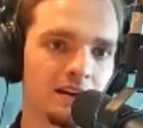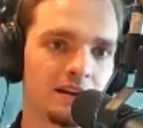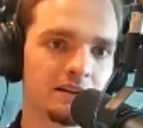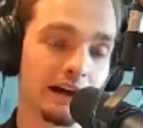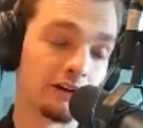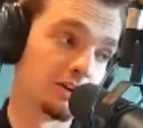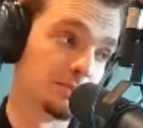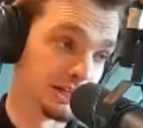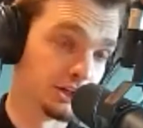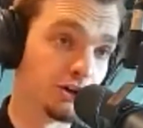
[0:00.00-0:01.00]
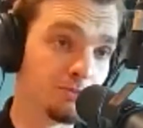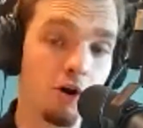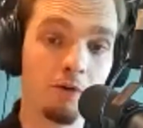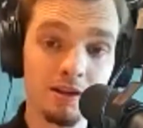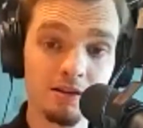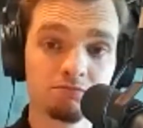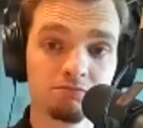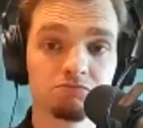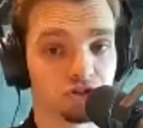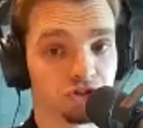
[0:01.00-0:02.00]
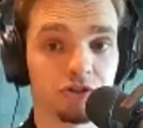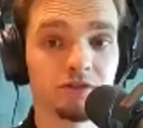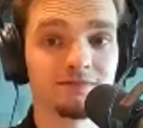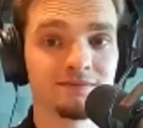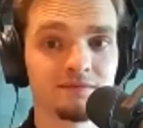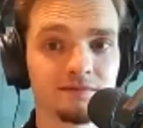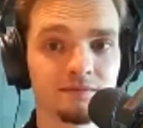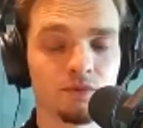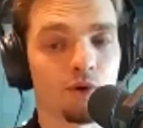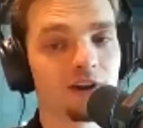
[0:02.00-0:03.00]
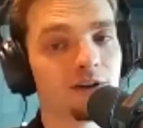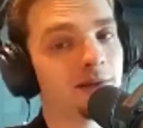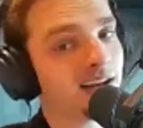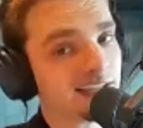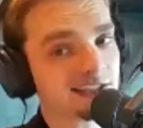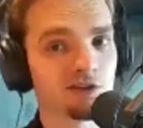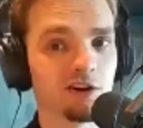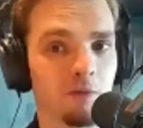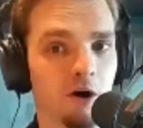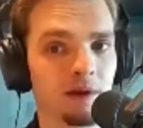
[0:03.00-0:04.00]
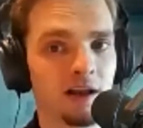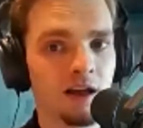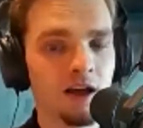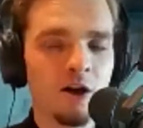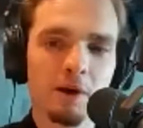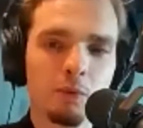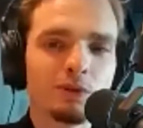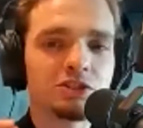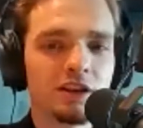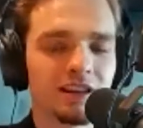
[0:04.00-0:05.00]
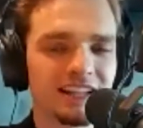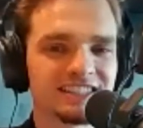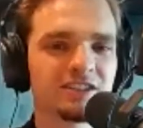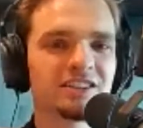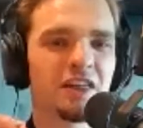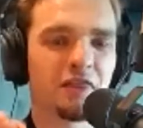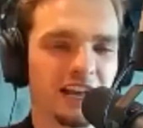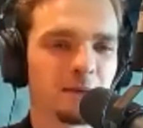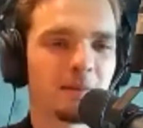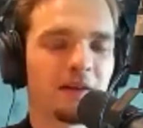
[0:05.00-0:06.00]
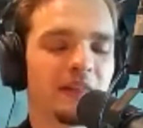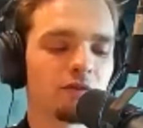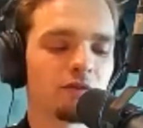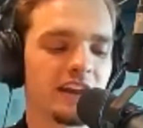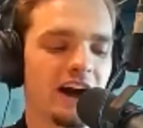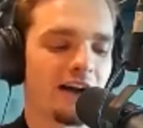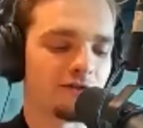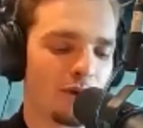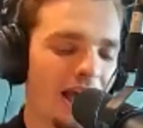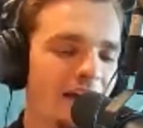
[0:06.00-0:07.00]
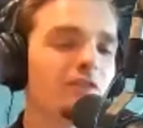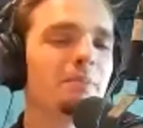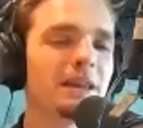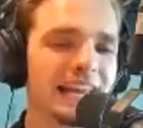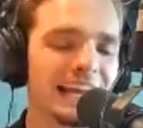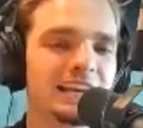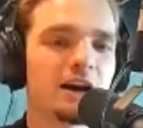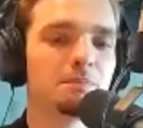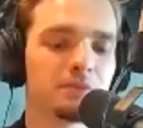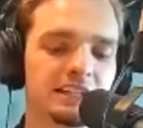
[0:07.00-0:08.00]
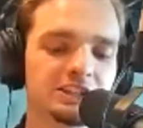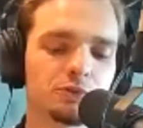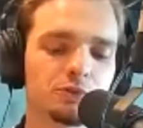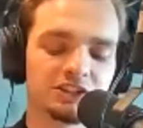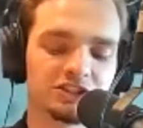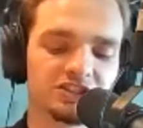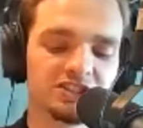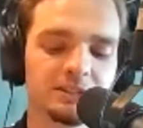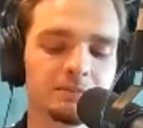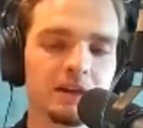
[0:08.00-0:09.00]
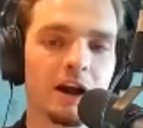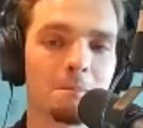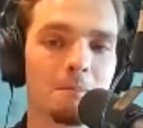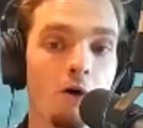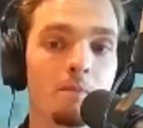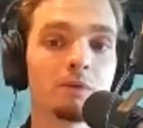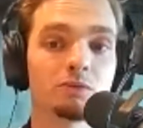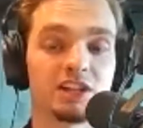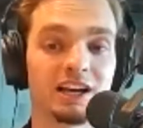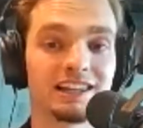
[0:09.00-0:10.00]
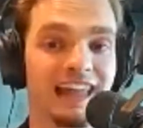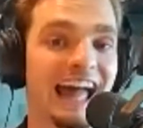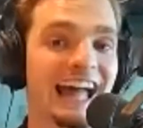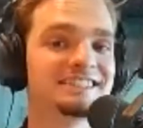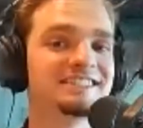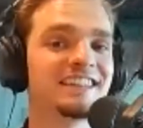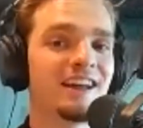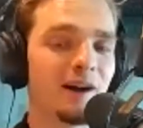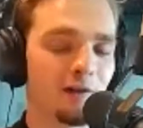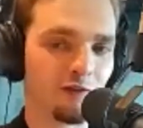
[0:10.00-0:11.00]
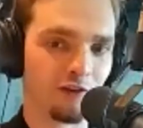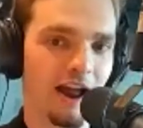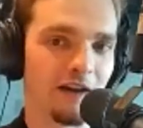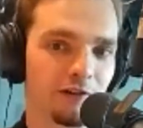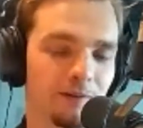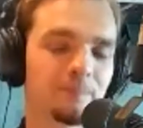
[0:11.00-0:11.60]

Now, it could be a good moment, sure, or it could be a not so good moment. But I want you, the listener, to think about that right now. Have you ever been in a place where it just seemed like a moment was going to last forever?